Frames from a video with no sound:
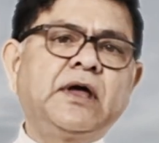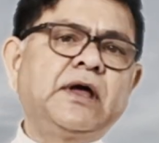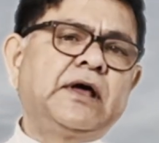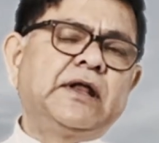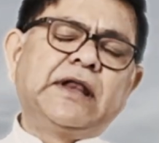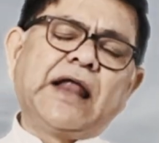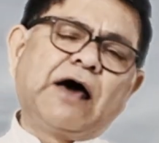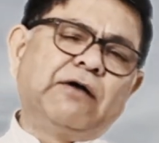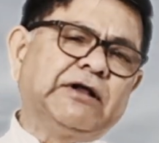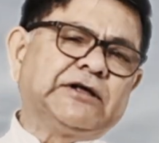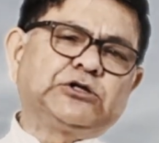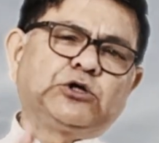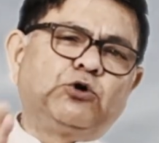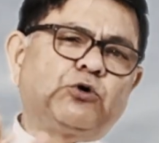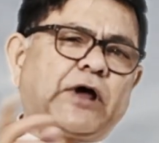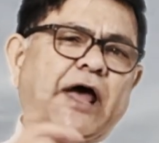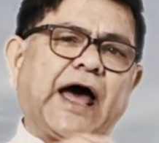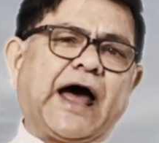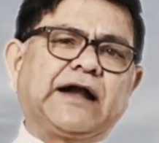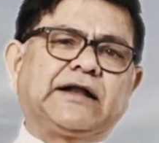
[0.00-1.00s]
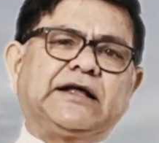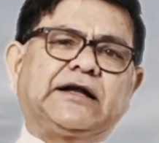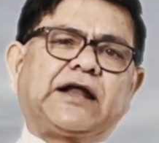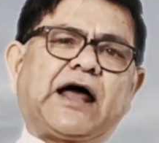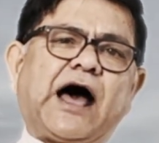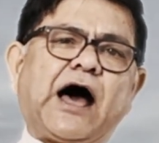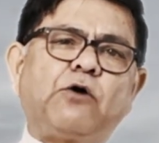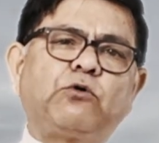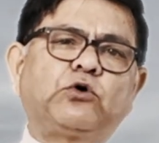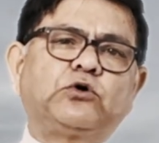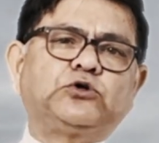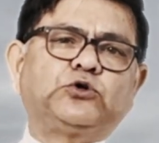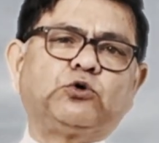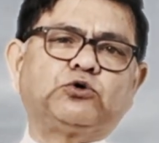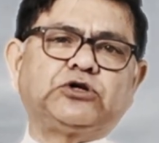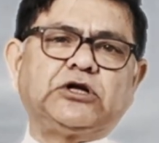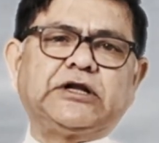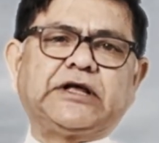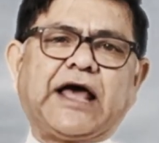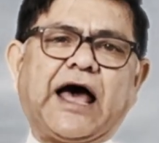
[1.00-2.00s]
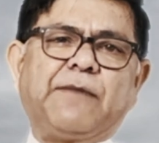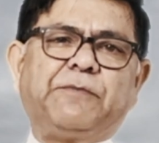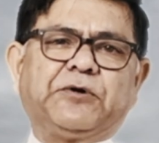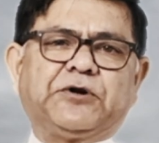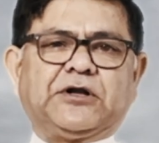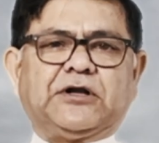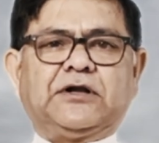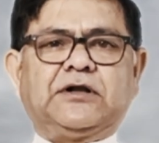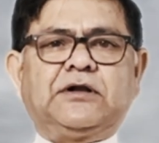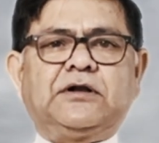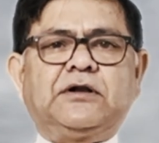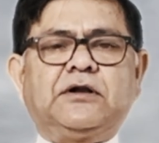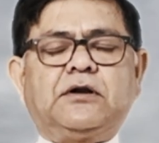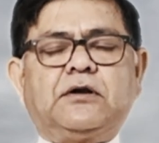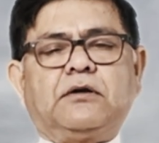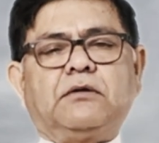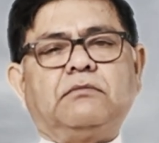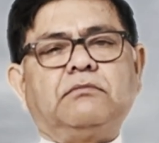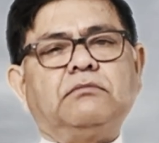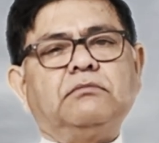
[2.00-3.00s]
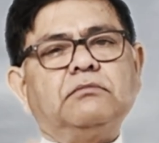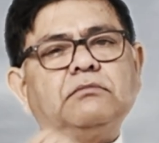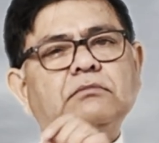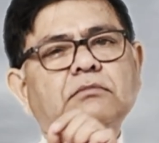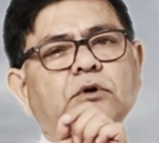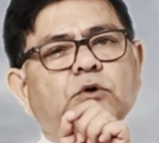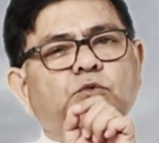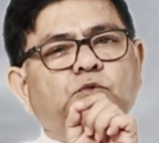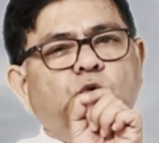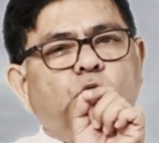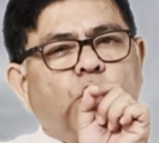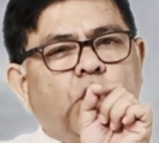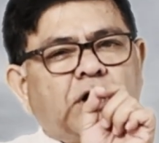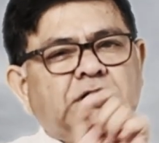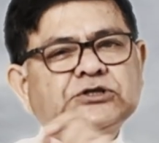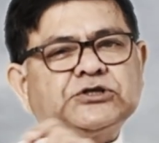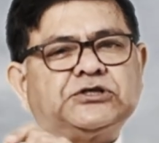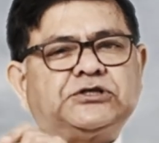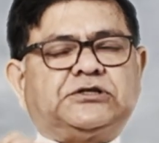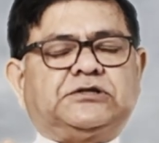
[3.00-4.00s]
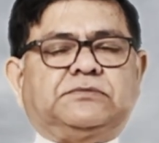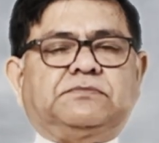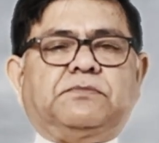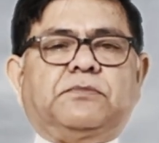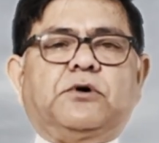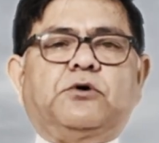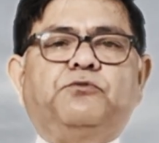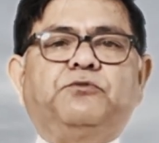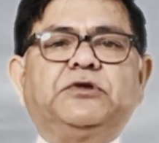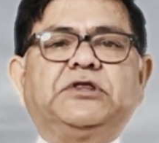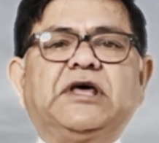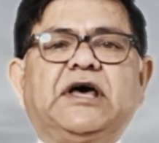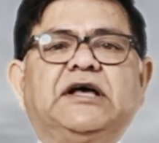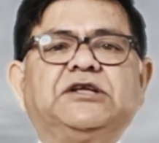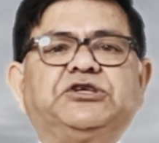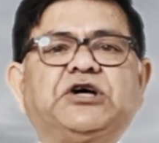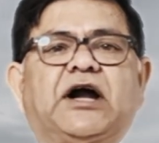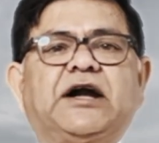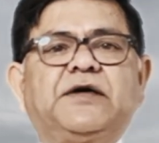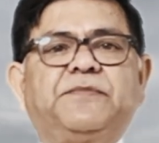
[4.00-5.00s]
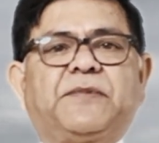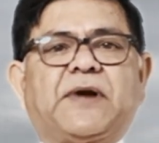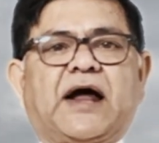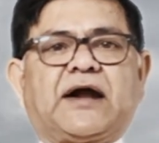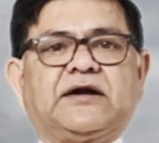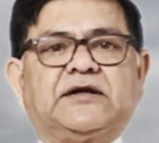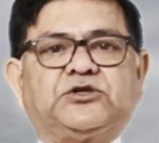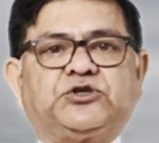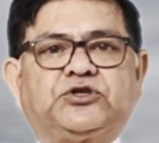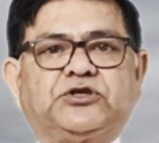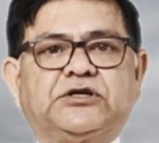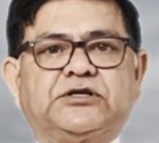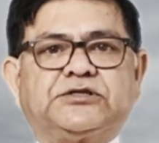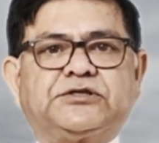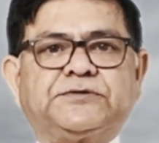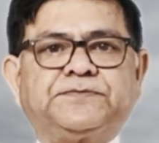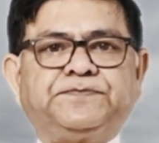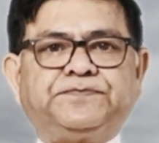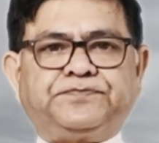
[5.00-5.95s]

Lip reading: Now let's look at that how social capital works with HRD practitioners.